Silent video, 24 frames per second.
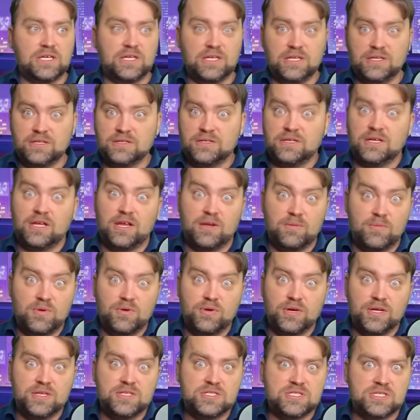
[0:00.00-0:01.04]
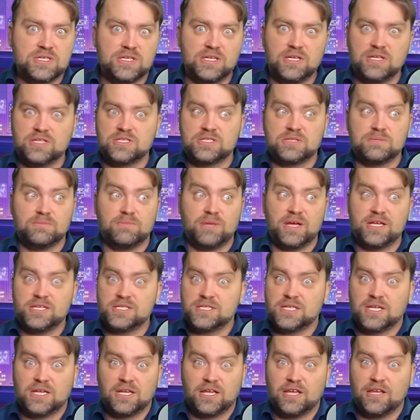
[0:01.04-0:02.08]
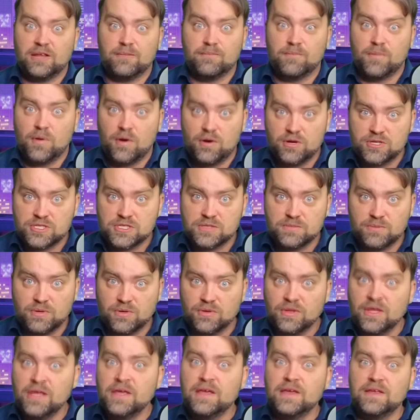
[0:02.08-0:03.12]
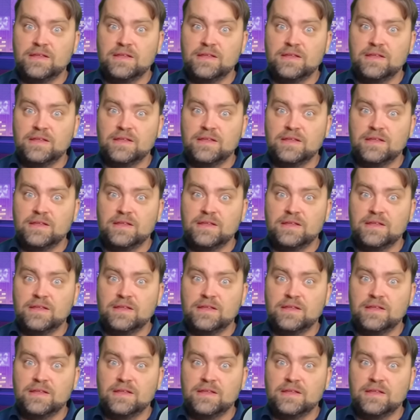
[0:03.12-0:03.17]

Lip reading: In Emirates, it's basically impossible.